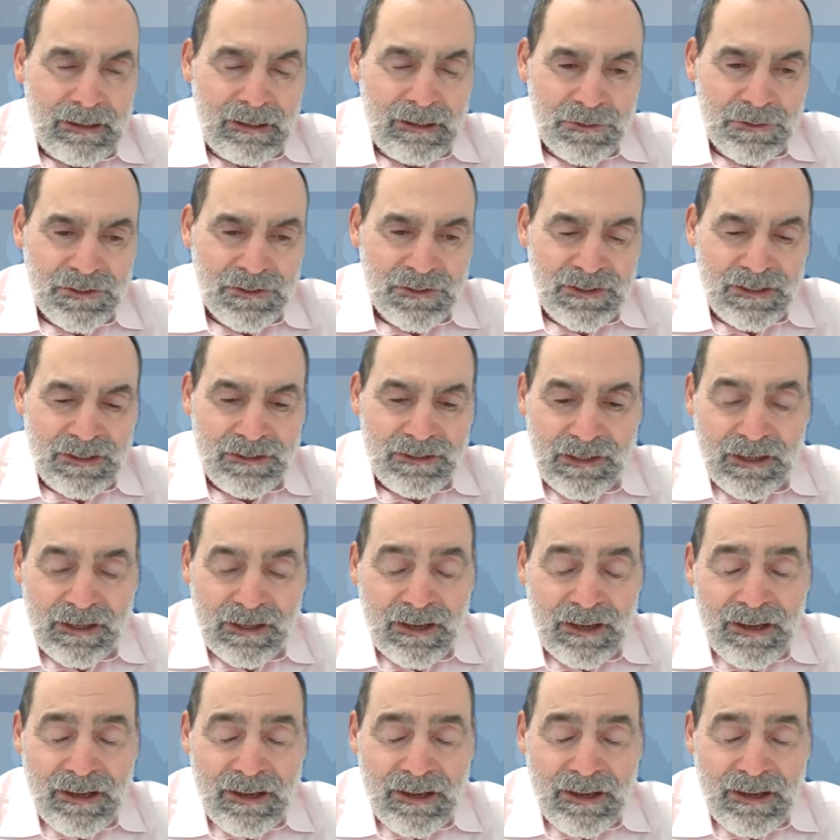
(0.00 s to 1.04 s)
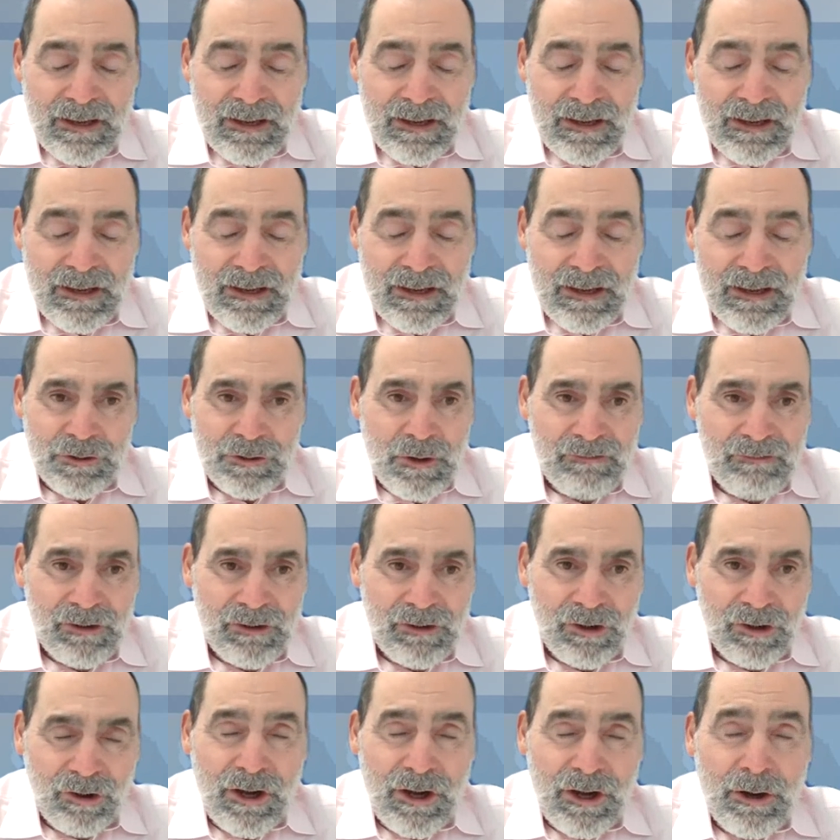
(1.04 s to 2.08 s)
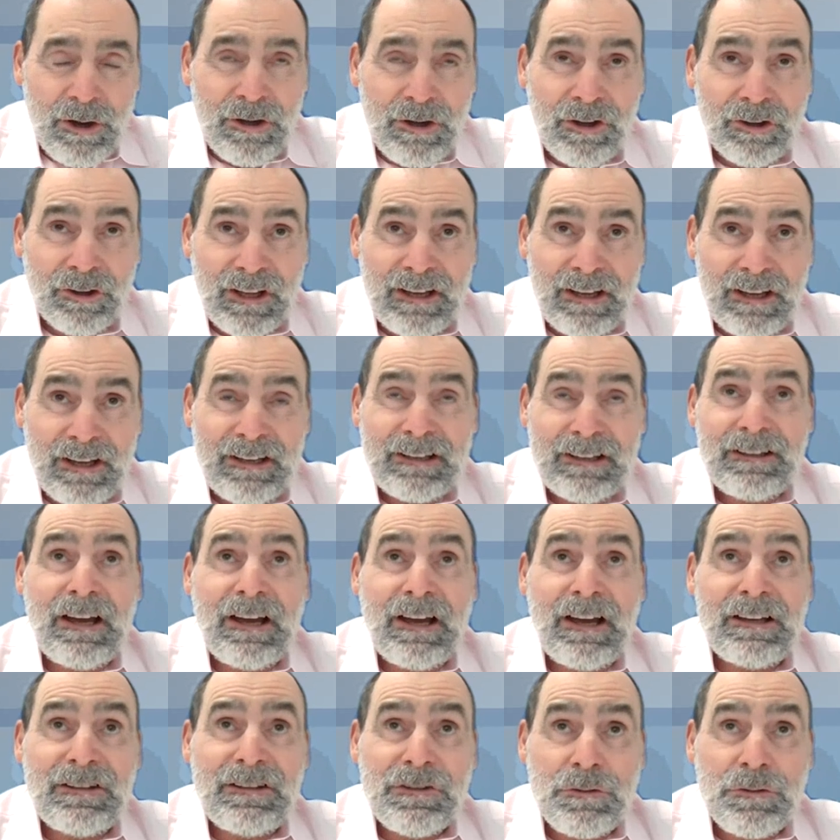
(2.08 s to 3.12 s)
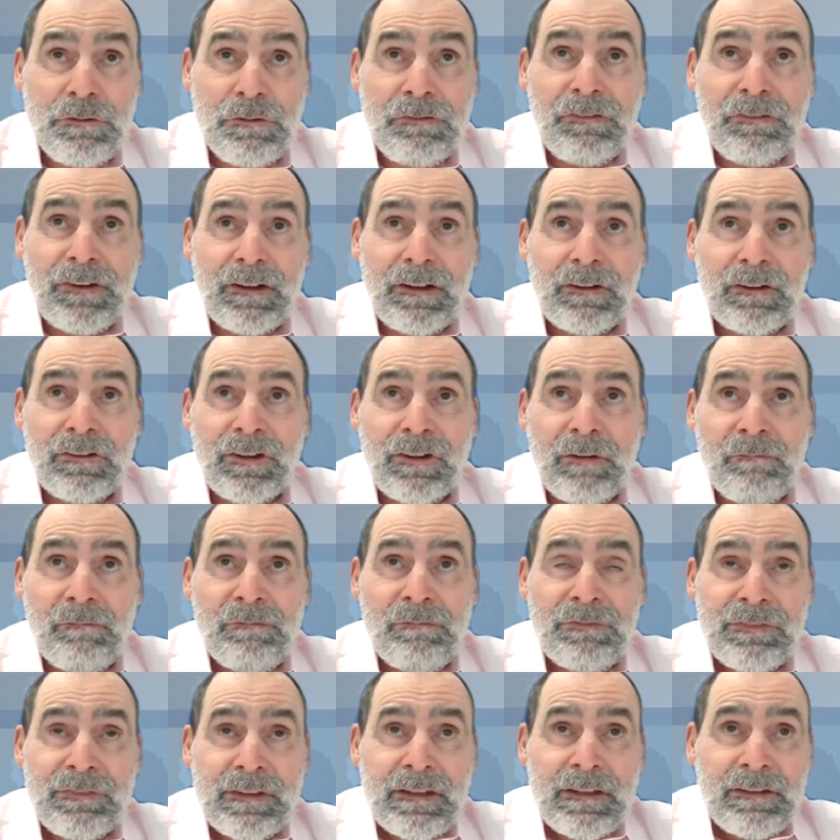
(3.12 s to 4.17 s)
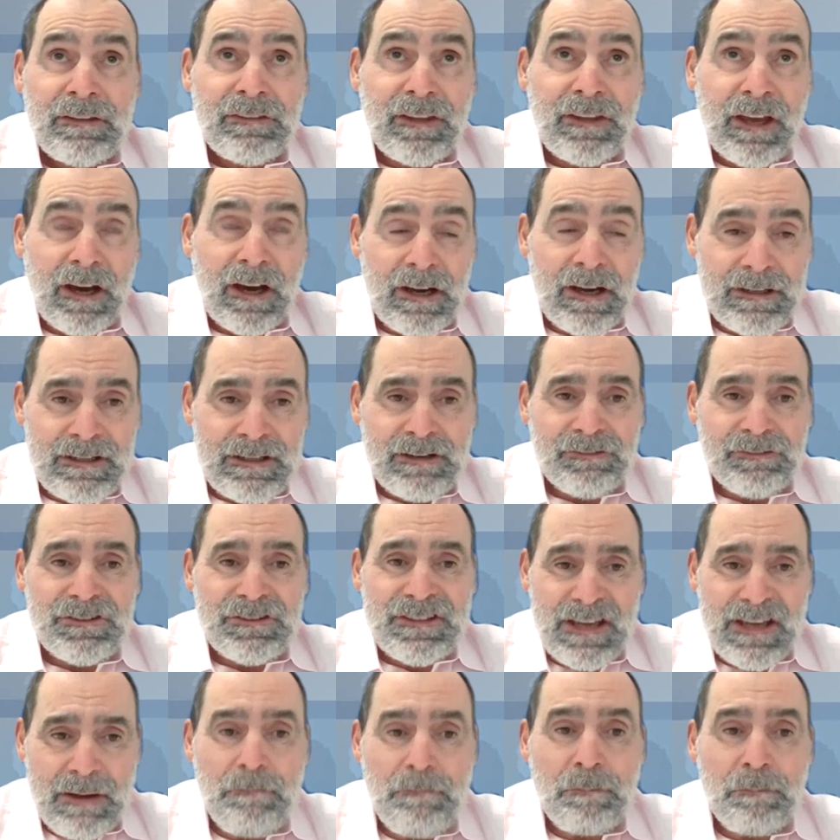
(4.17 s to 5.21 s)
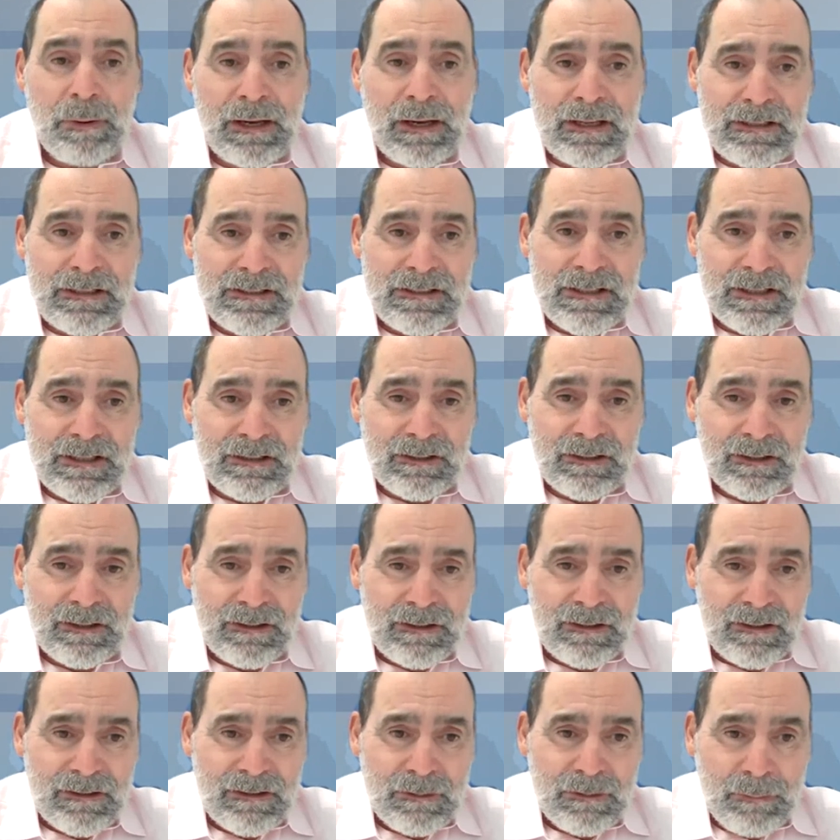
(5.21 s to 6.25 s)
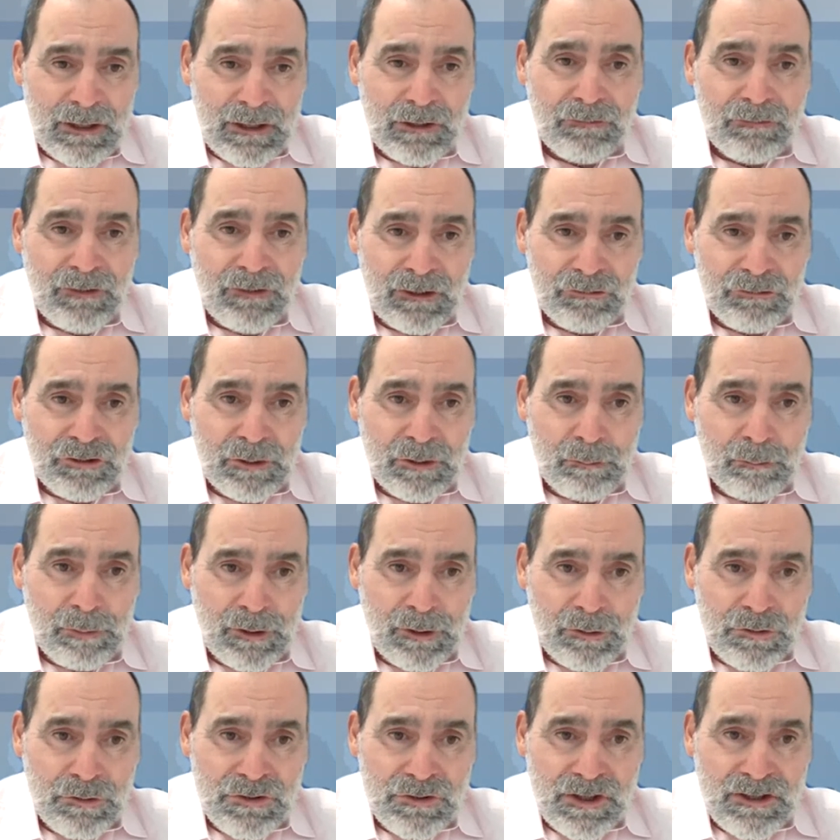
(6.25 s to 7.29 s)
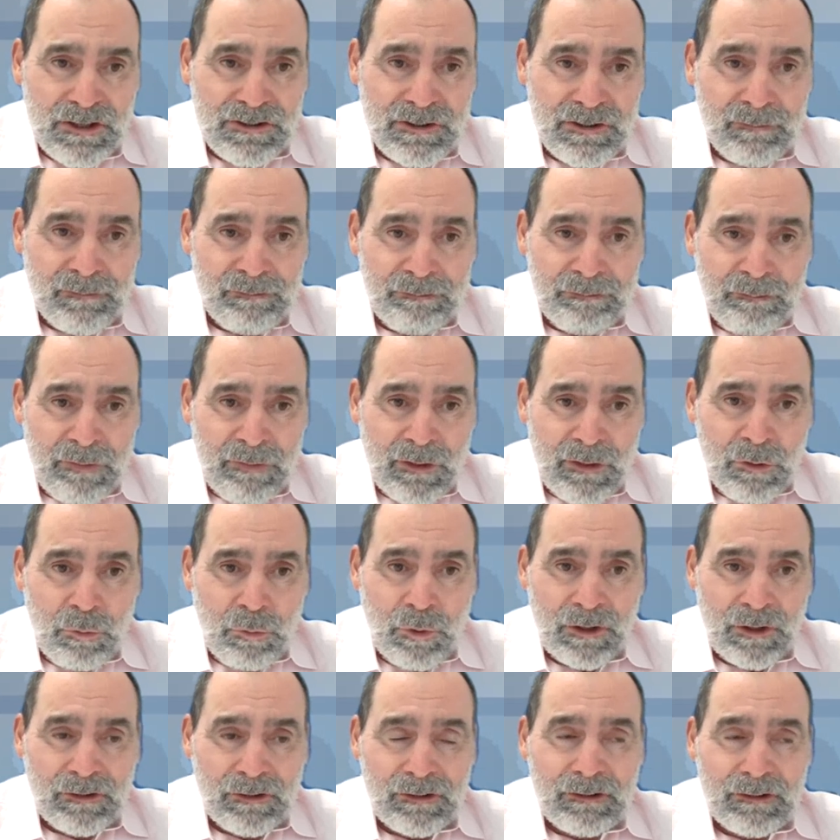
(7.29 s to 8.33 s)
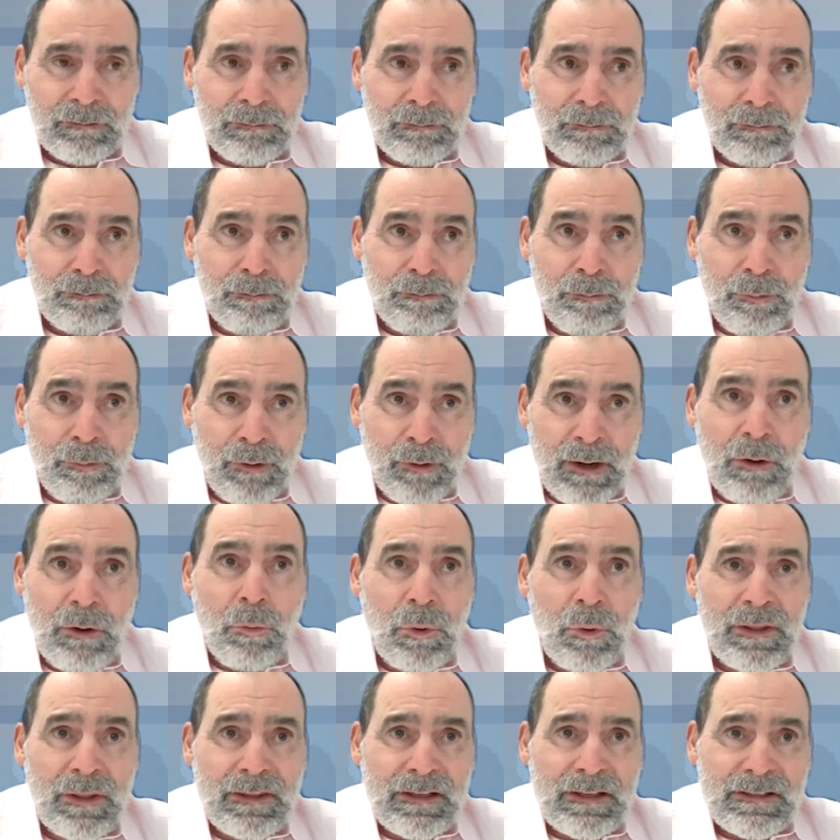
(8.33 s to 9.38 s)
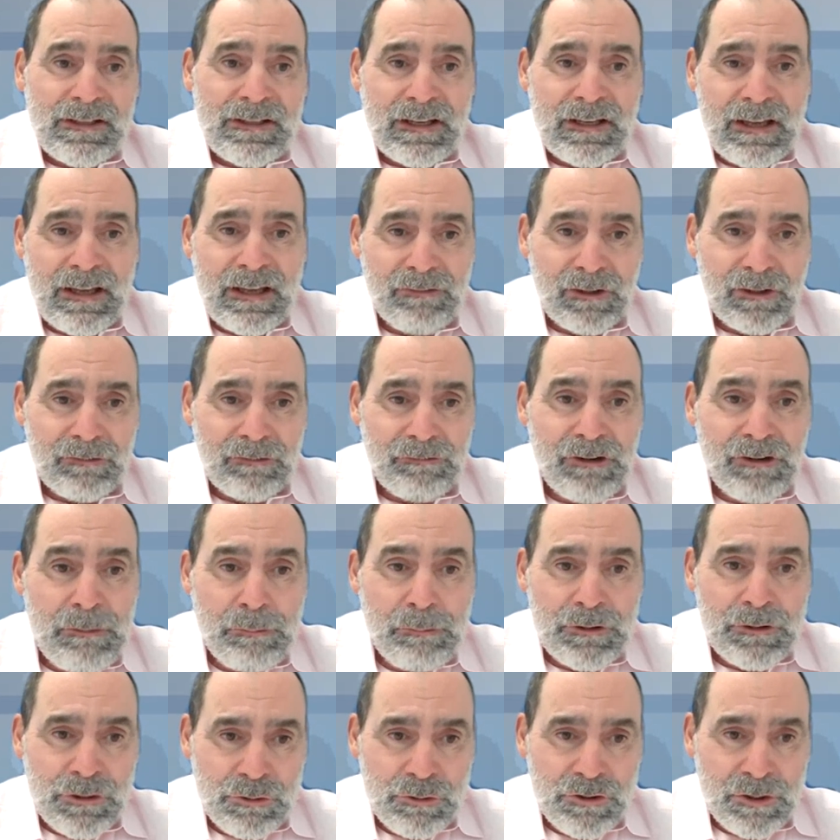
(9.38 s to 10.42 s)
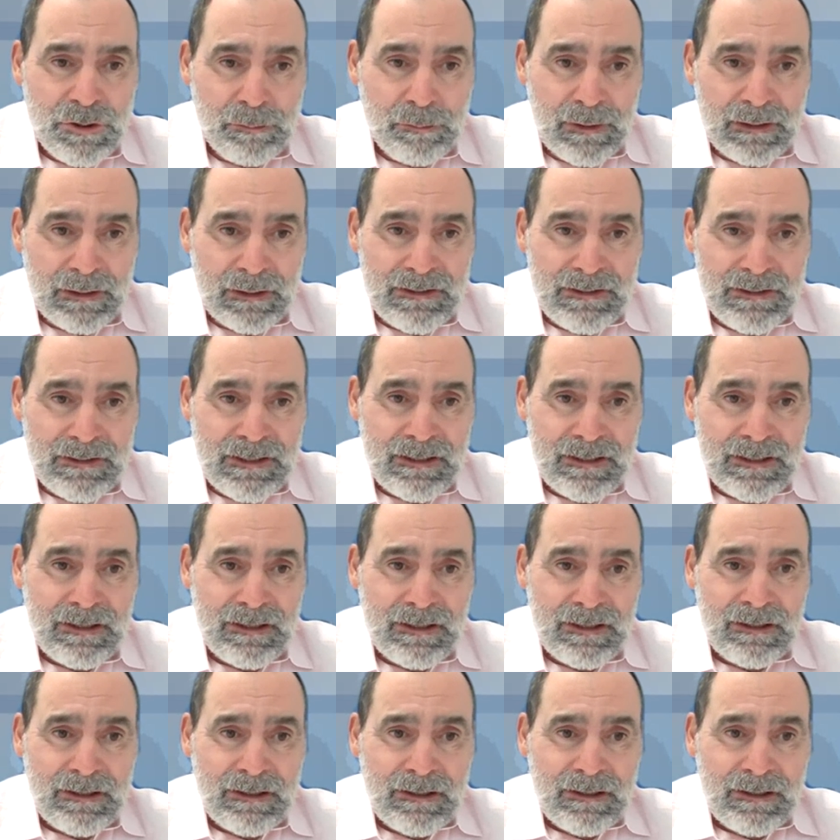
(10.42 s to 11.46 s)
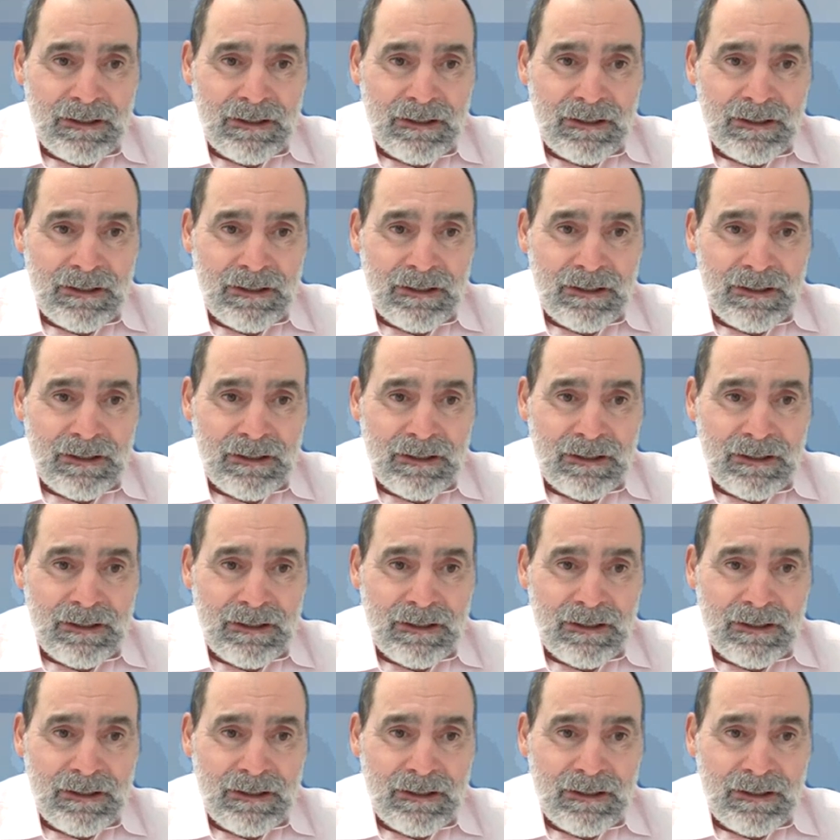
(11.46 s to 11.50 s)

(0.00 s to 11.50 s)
Outstanding. Really do have a lot going on. And I do feel that the idea of templating the manufacturing process will bring with it a level of reproducibility,